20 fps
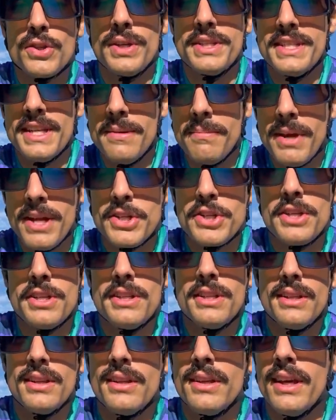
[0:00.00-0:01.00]
I did
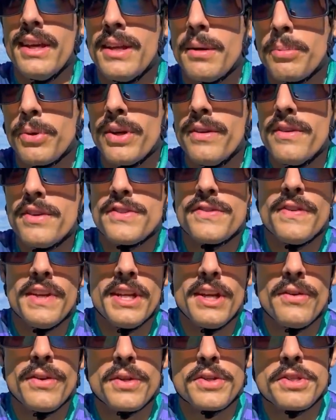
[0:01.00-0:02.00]
mention in a previous
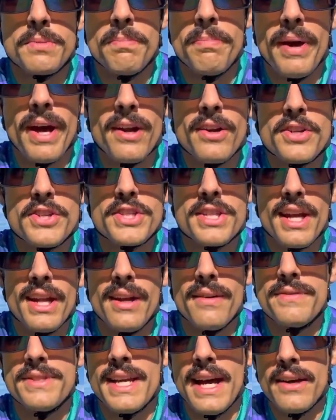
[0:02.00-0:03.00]
video, there's a better set
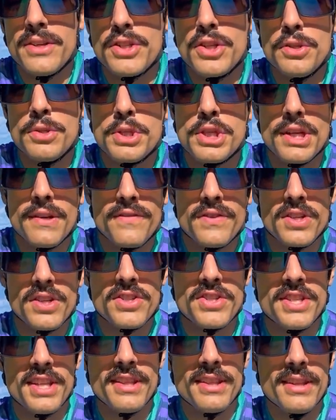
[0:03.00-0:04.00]
of down tube
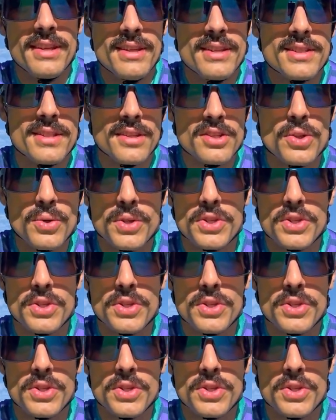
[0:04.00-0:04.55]
shifters than the Centaur